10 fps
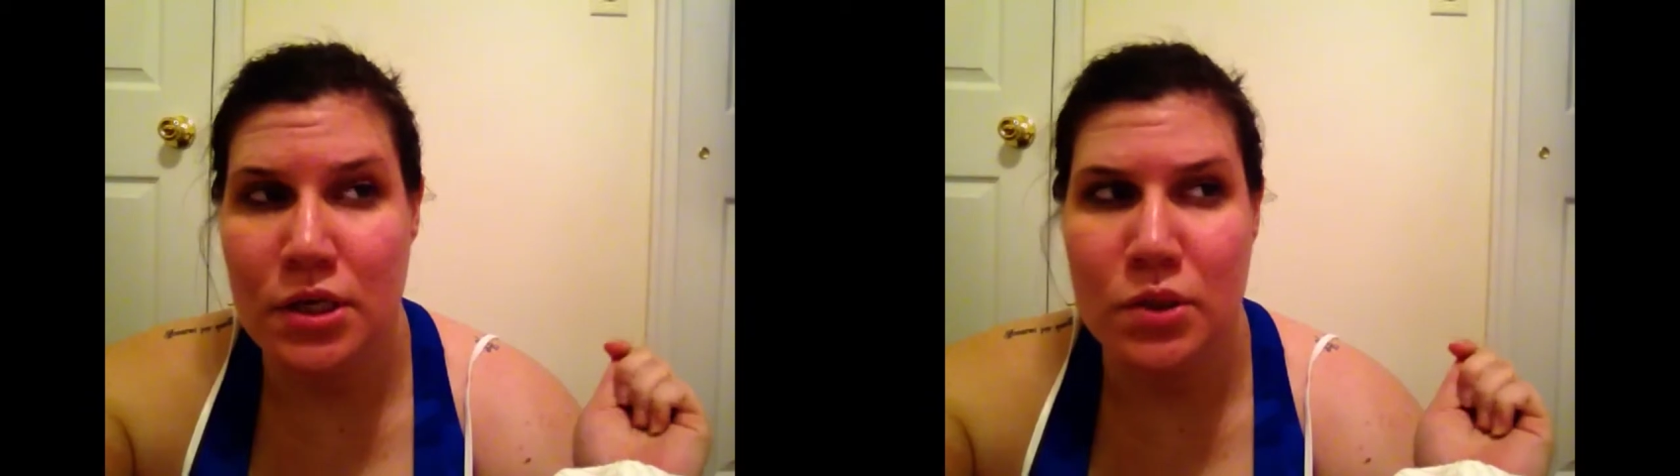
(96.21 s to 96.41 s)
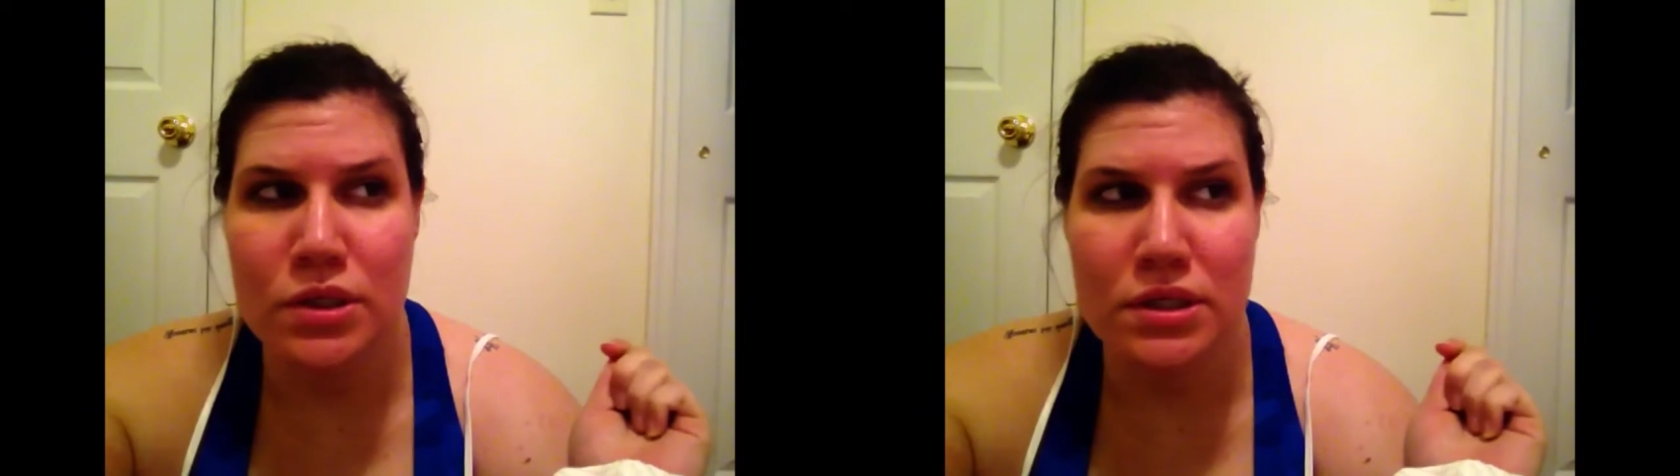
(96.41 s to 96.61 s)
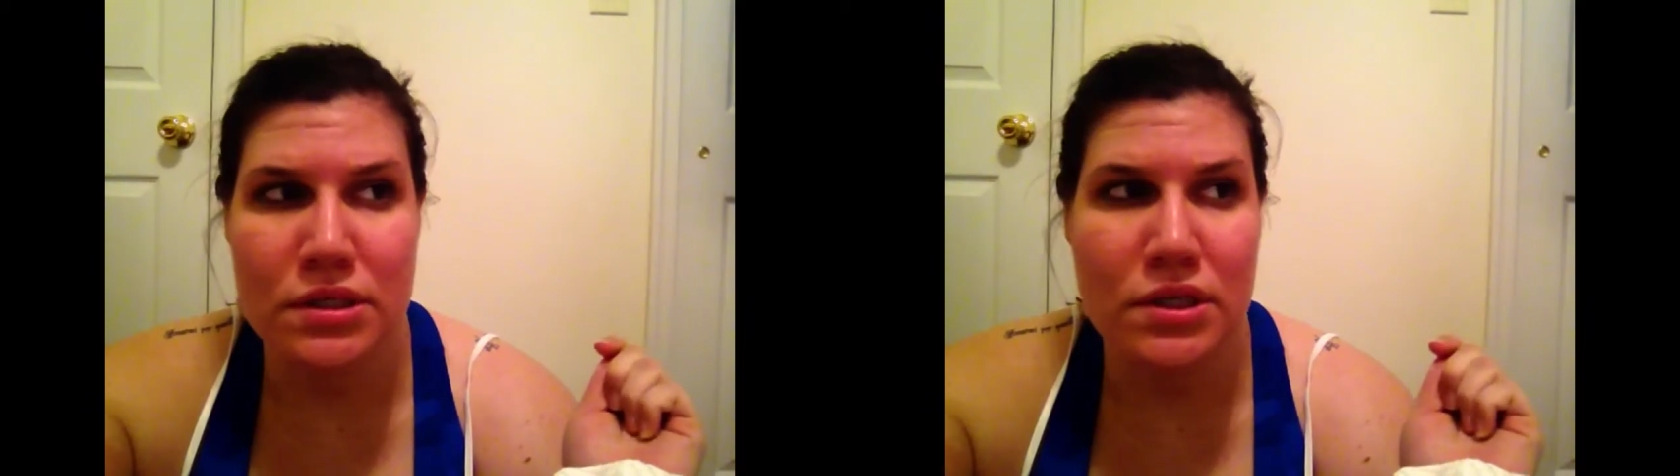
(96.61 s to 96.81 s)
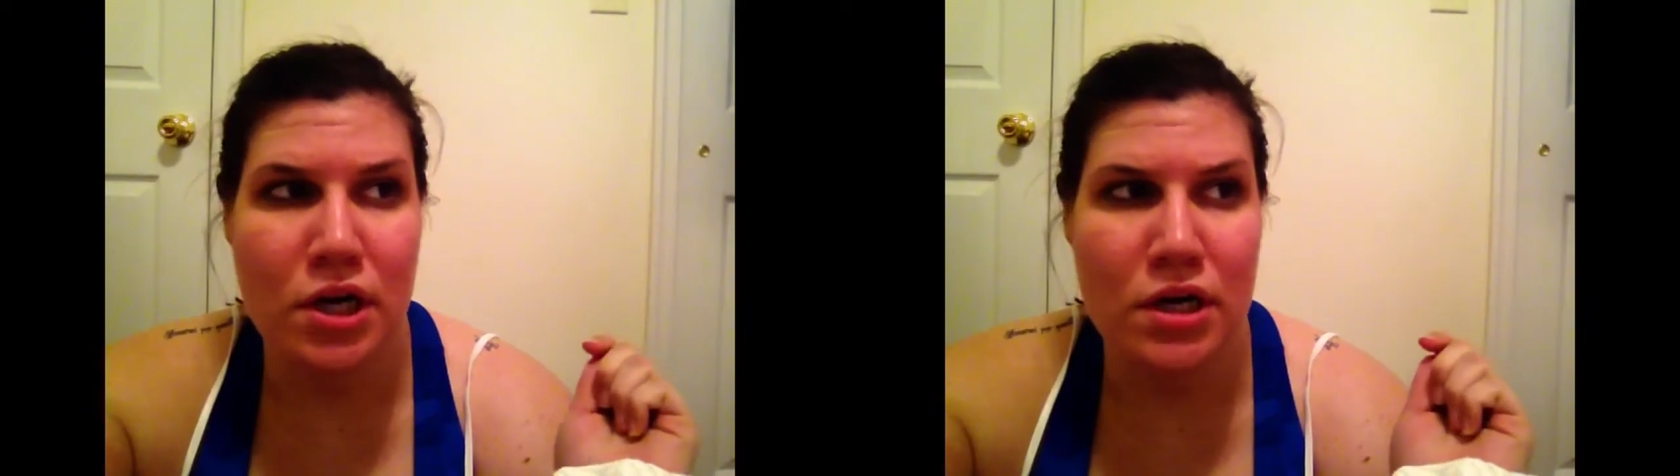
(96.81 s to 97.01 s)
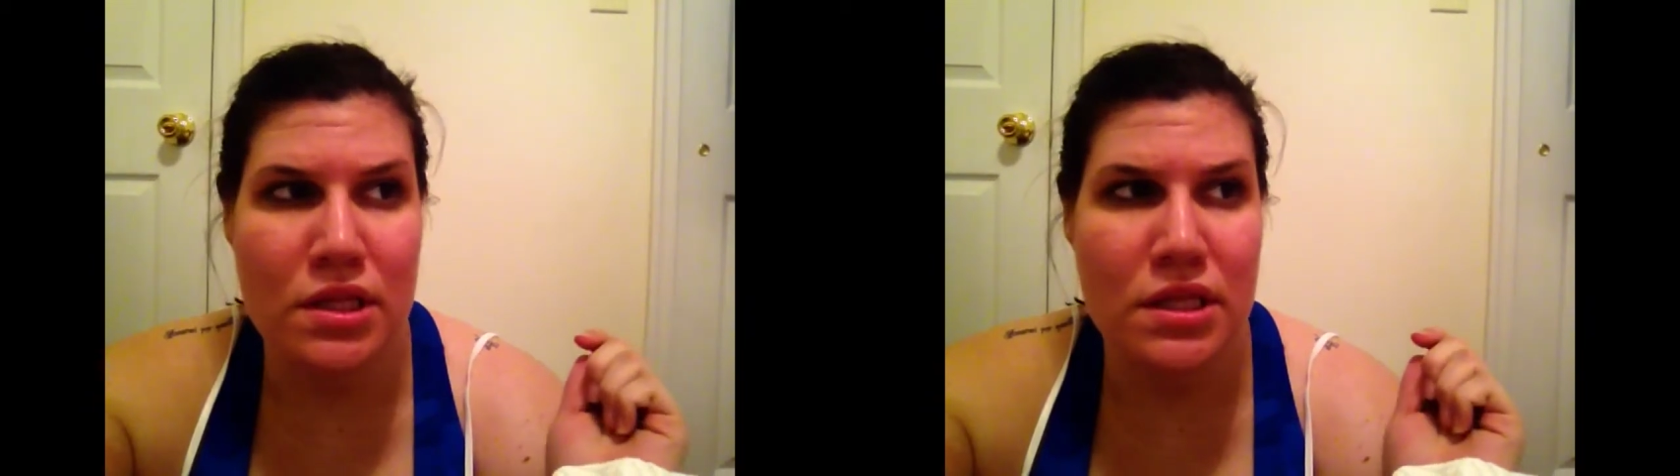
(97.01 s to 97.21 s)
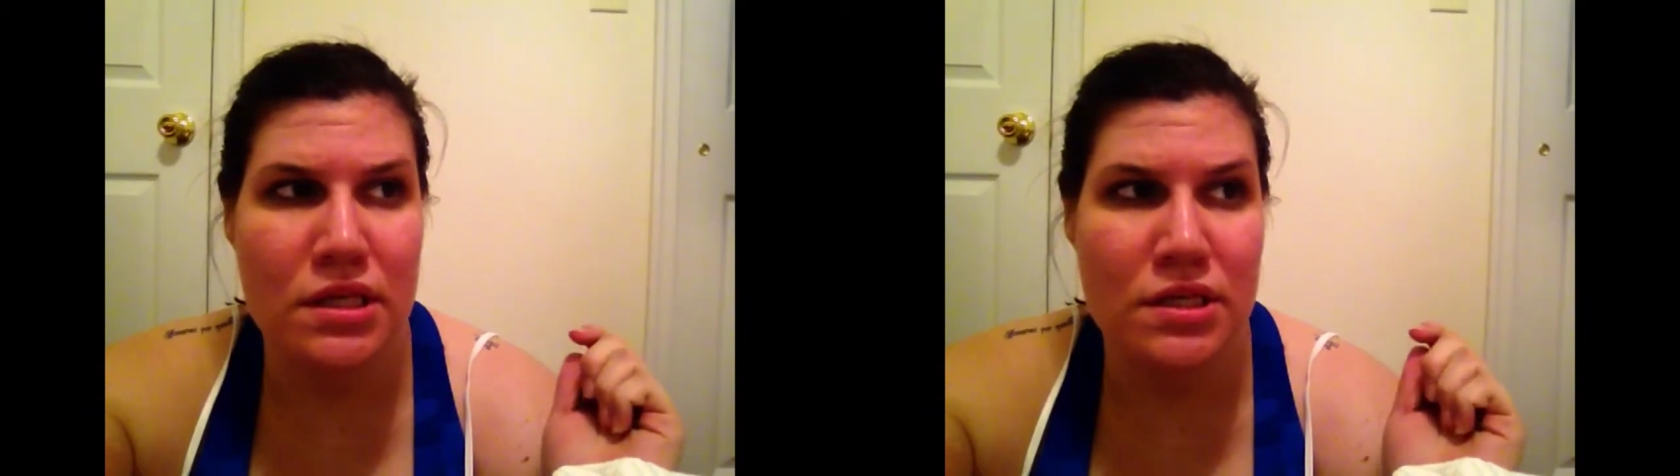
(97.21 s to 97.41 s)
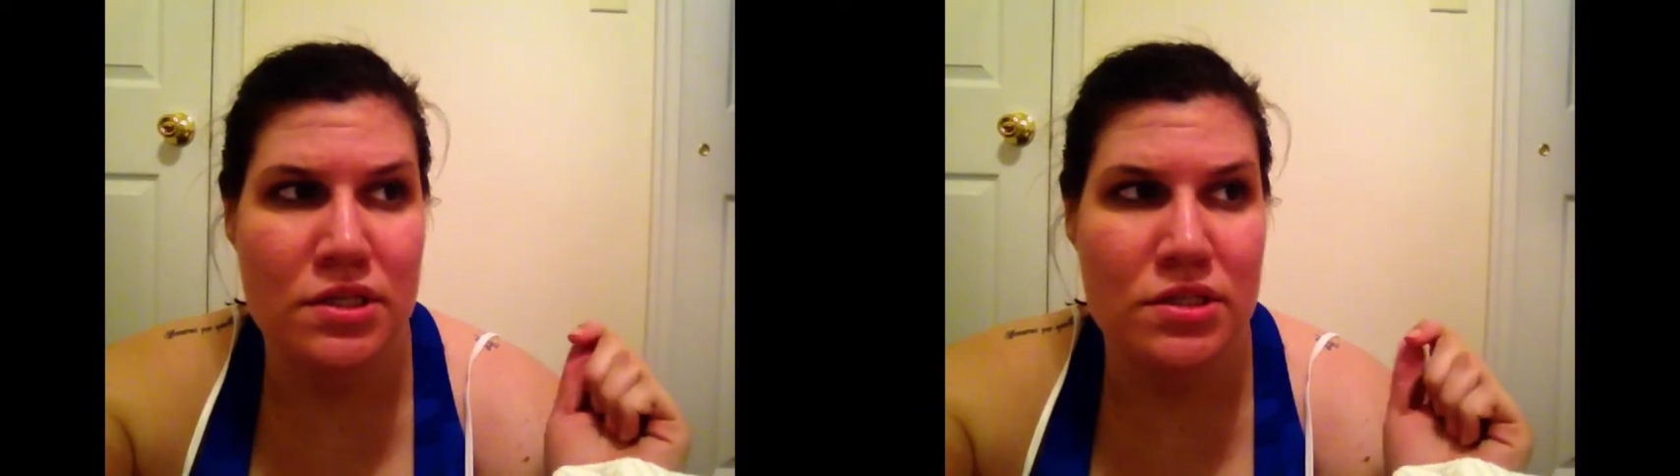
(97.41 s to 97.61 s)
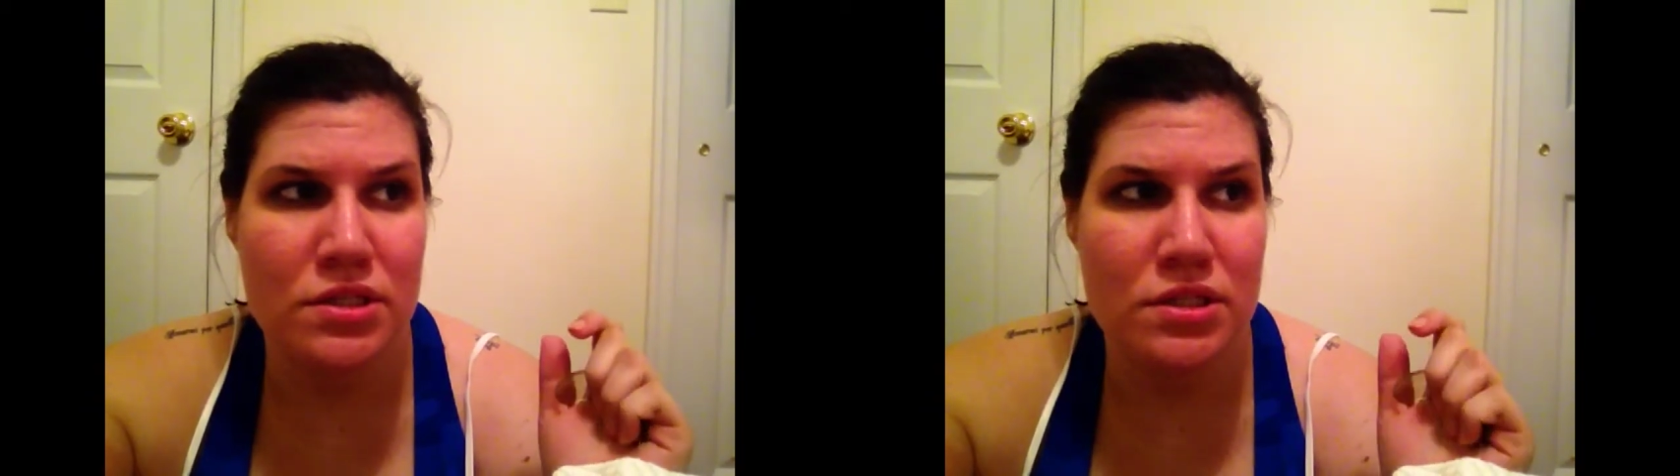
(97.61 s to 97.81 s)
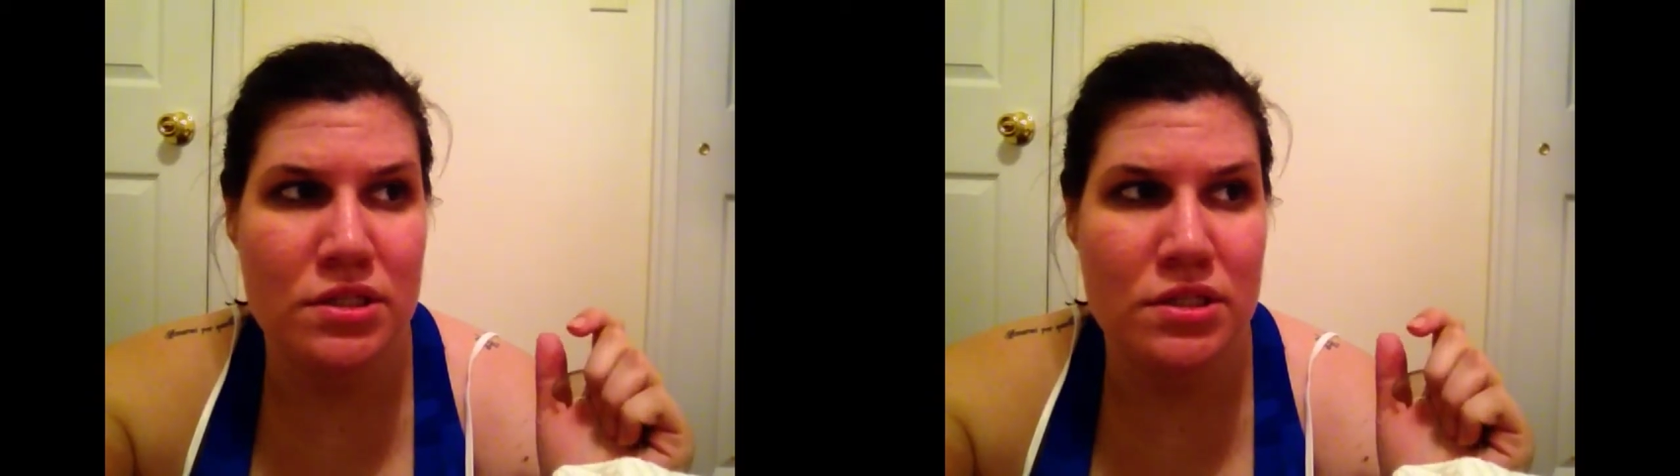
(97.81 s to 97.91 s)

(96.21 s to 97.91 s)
or Carthage,